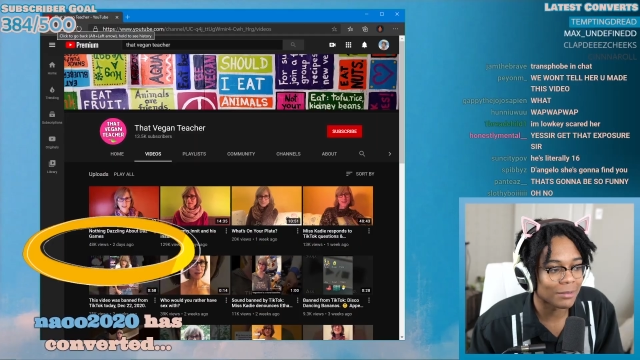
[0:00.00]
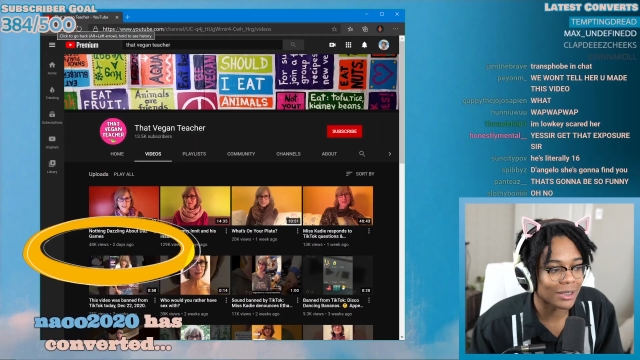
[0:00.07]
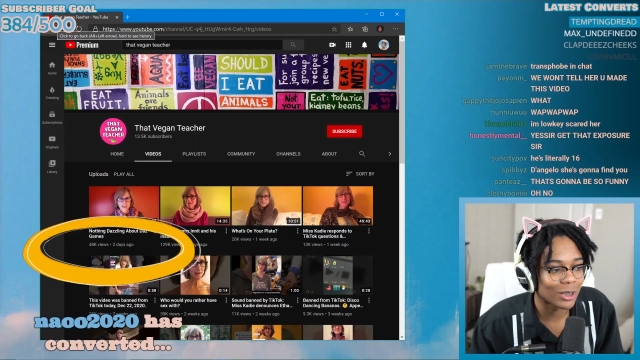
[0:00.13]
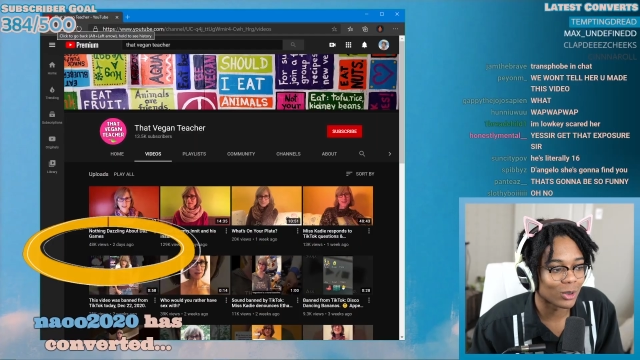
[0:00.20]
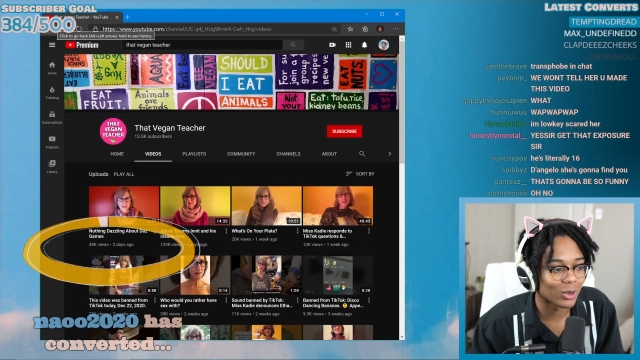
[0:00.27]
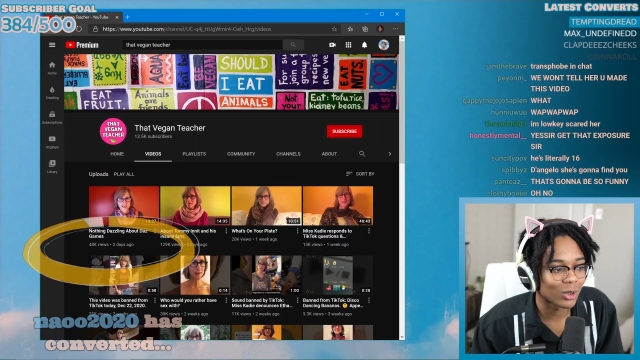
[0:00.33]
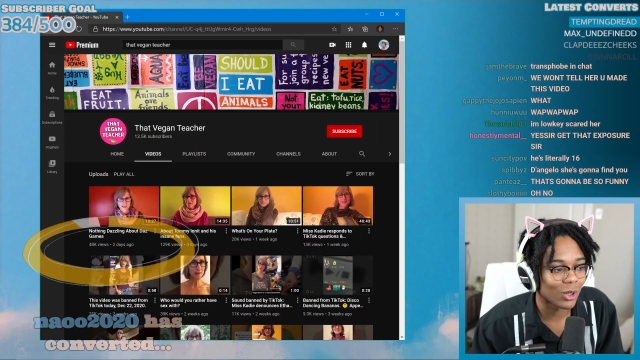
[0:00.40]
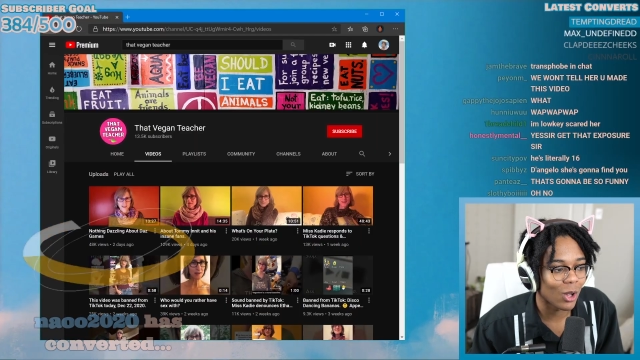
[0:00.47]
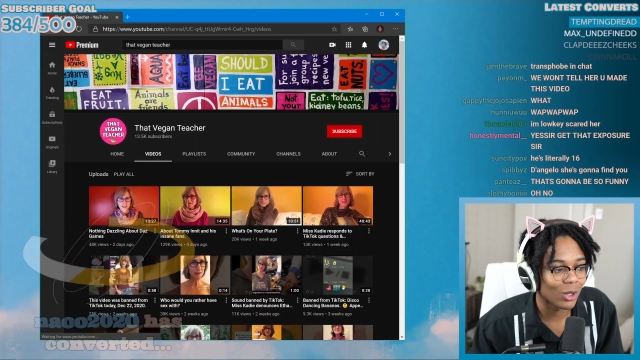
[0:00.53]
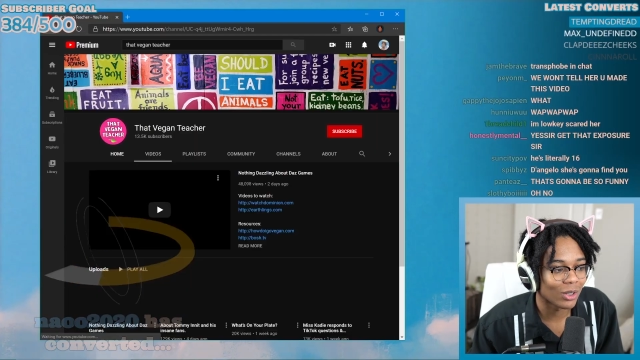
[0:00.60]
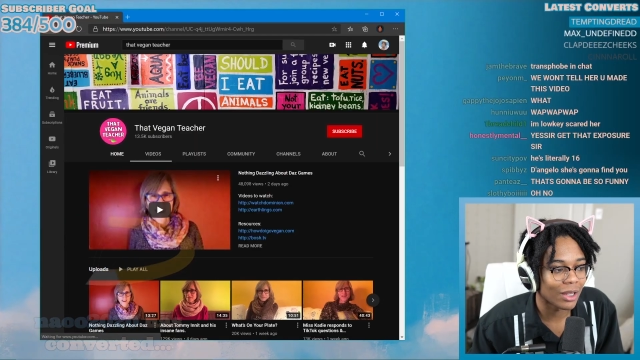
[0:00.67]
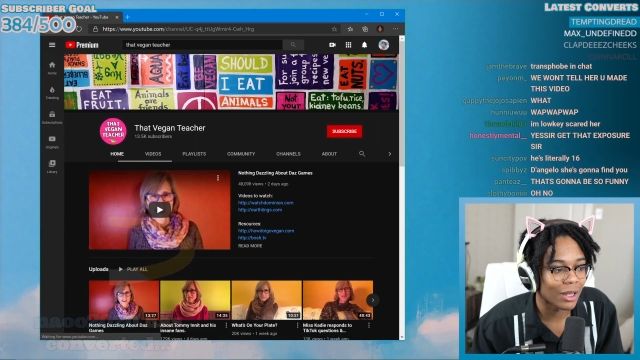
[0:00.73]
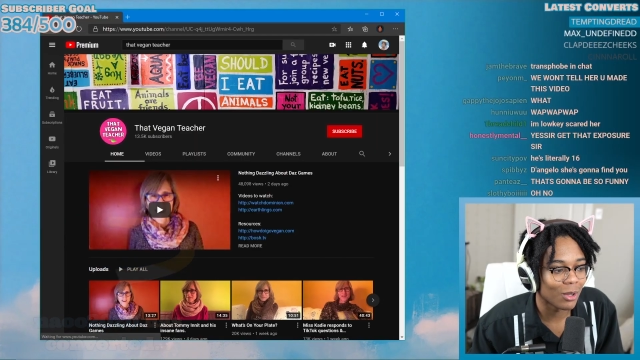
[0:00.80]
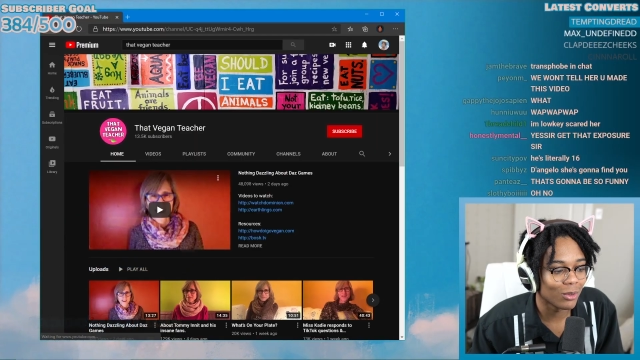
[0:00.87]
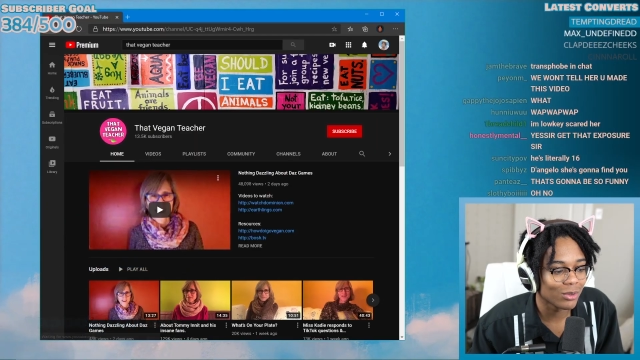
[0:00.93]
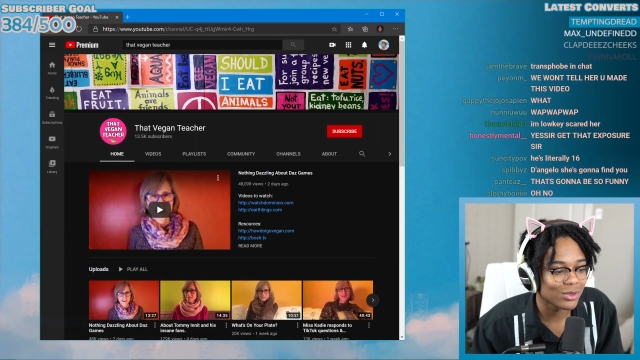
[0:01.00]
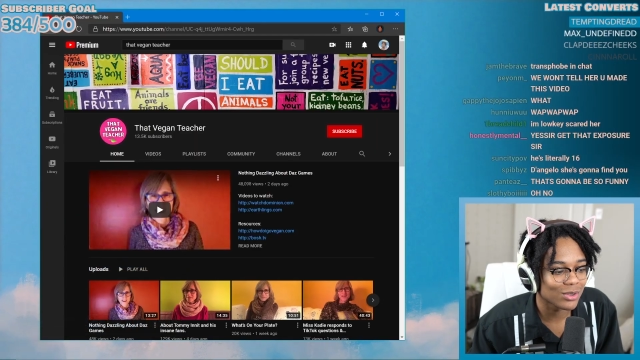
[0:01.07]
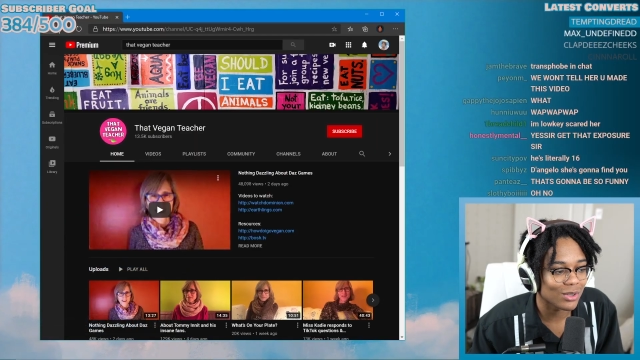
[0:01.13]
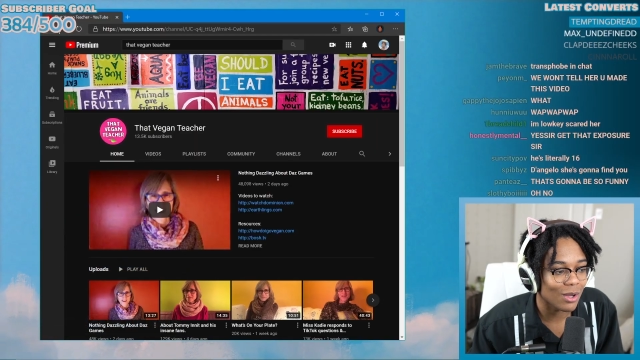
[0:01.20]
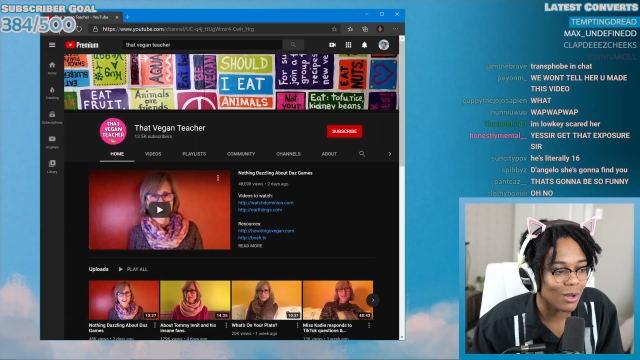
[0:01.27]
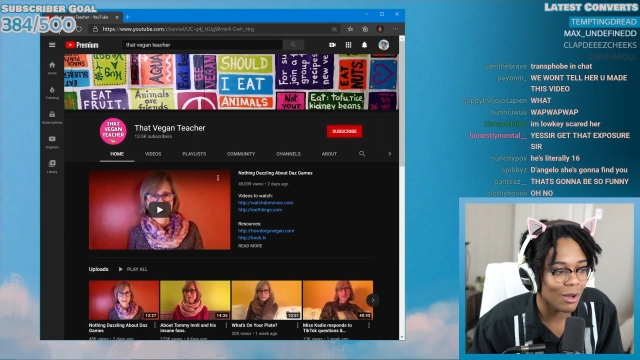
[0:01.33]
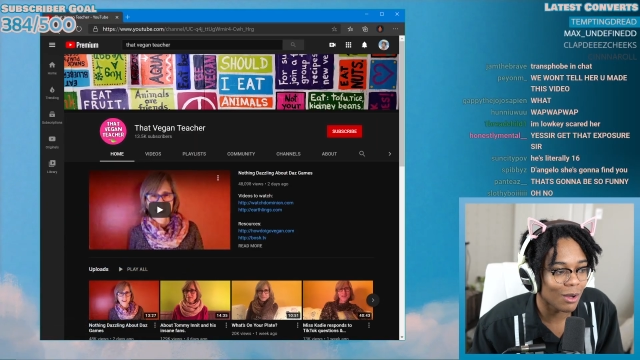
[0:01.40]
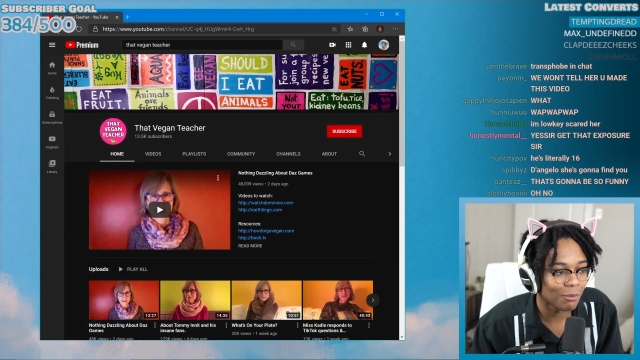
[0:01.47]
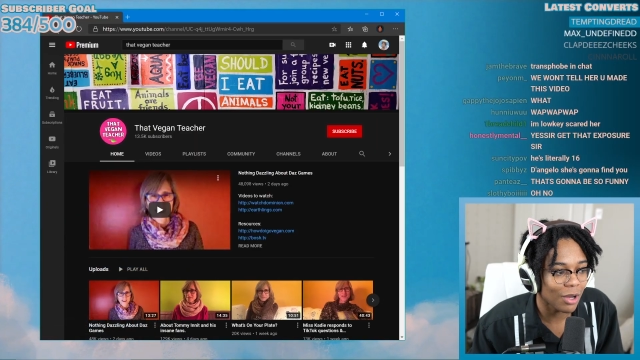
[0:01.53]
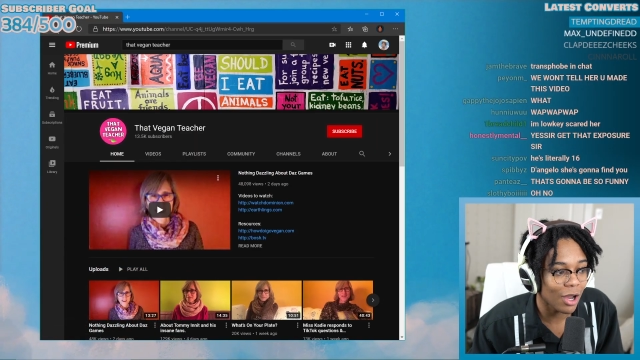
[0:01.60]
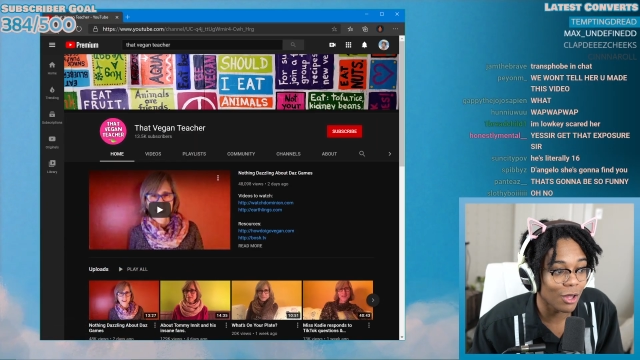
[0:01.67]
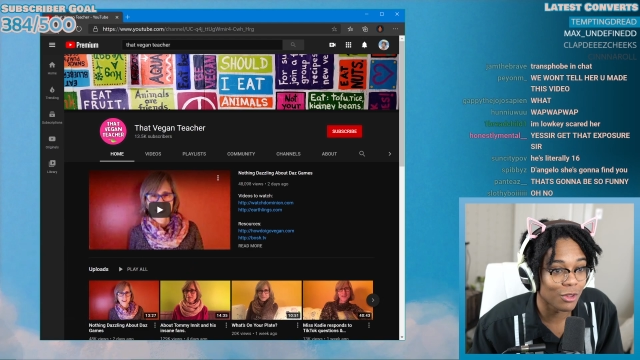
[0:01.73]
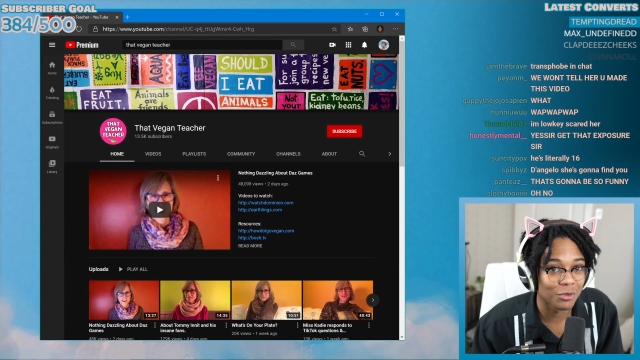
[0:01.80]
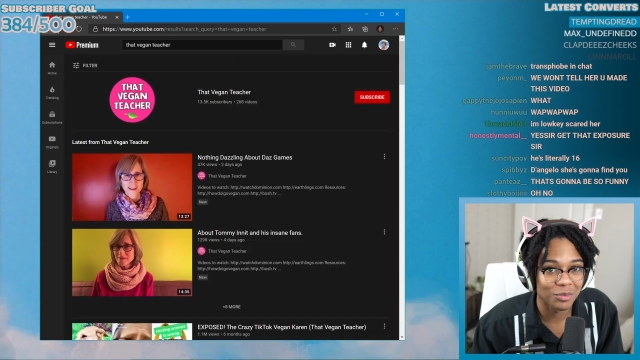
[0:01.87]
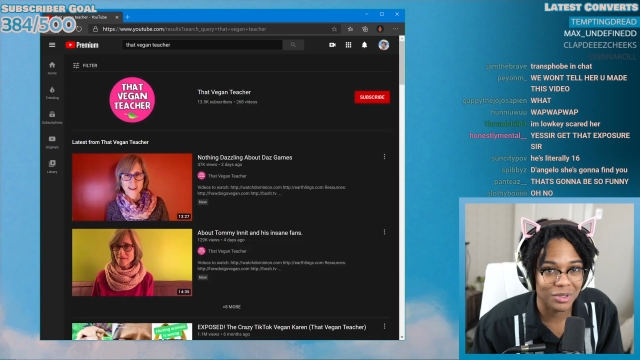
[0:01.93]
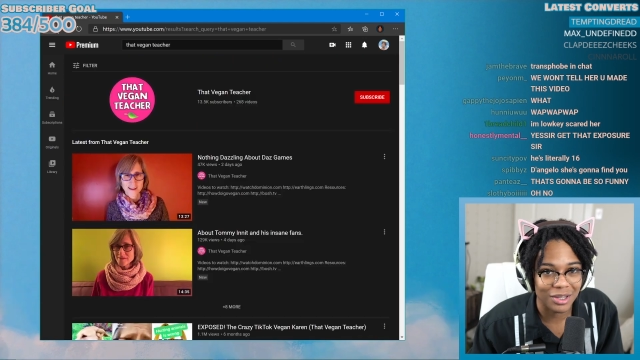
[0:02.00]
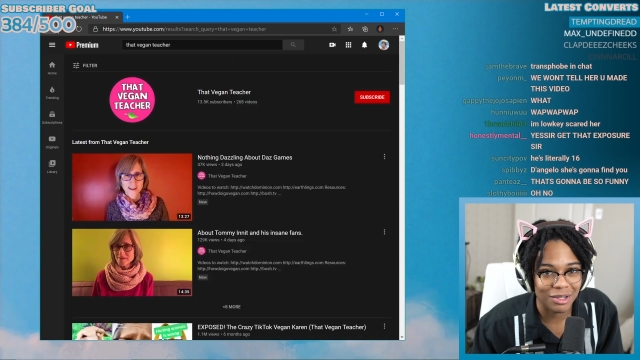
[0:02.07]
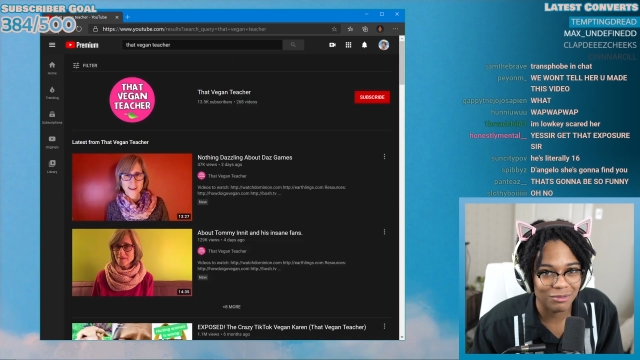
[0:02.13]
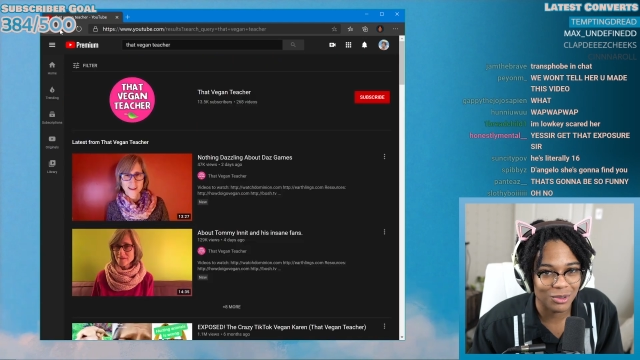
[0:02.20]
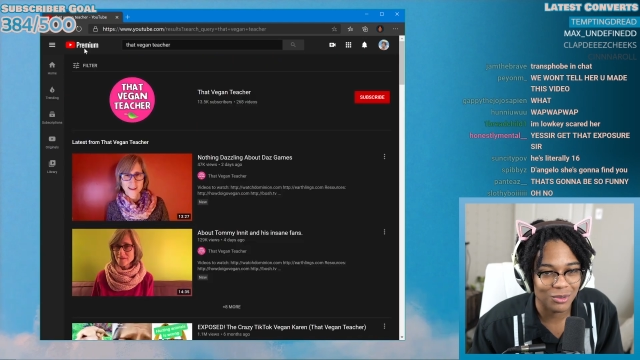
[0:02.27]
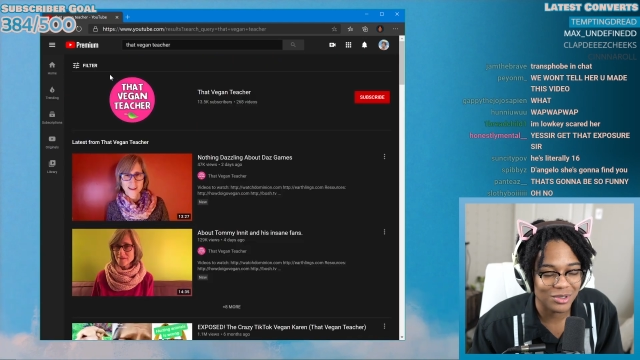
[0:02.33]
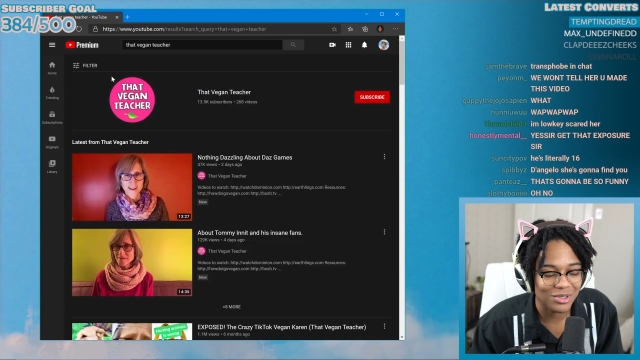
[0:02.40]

I'm here to call out some other behavior,